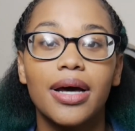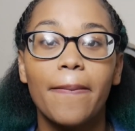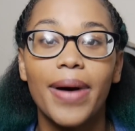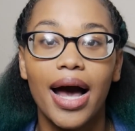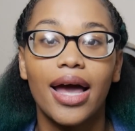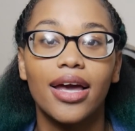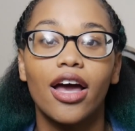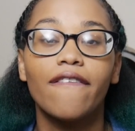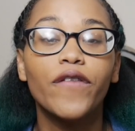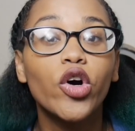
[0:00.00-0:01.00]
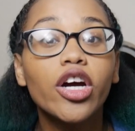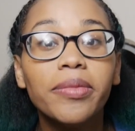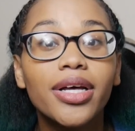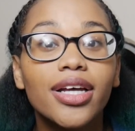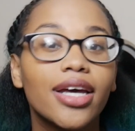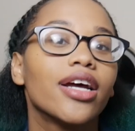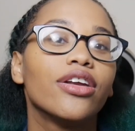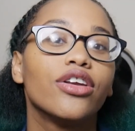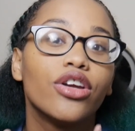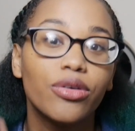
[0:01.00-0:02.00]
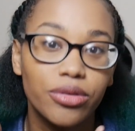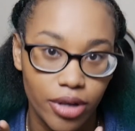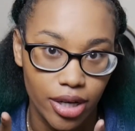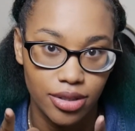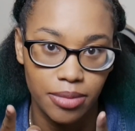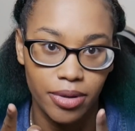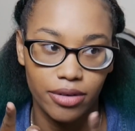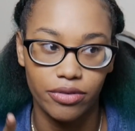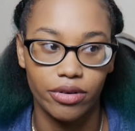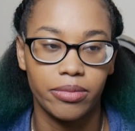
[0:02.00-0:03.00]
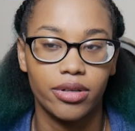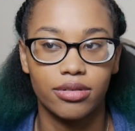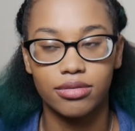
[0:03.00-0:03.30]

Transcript: buying formula, and I know you guys hate buying formula.